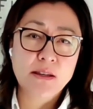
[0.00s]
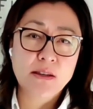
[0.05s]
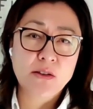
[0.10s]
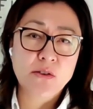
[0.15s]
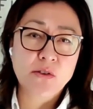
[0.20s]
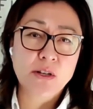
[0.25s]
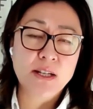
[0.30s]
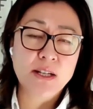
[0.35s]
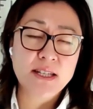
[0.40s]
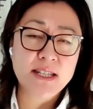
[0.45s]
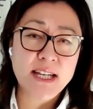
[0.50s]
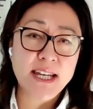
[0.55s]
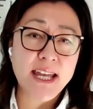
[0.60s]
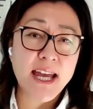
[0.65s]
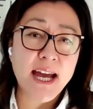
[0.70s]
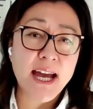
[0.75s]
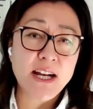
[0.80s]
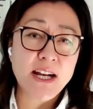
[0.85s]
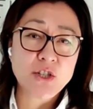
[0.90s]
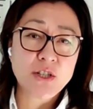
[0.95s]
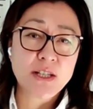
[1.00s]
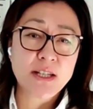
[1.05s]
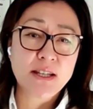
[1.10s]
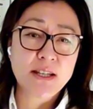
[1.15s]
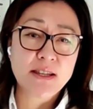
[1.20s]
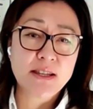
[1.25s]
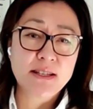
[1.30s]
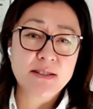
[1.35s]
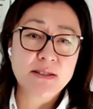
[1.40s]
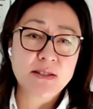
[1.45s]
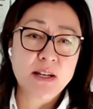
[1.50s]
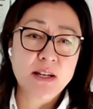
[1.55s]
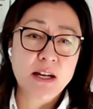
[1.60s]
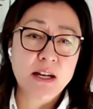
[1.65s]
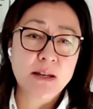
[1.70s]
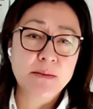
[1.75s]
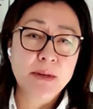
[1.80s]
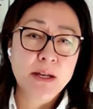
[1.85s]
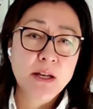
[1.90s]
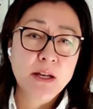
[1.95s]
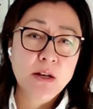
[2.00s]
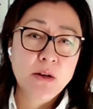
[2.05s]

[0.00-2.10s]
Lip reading: they're going to take action in this time